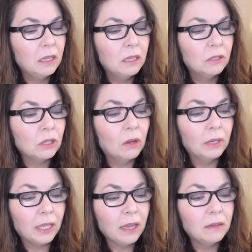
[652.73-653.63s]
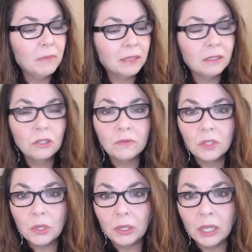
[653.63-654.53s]
So again, a message of
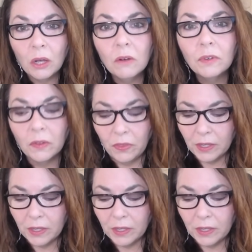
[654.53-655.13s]
starting over.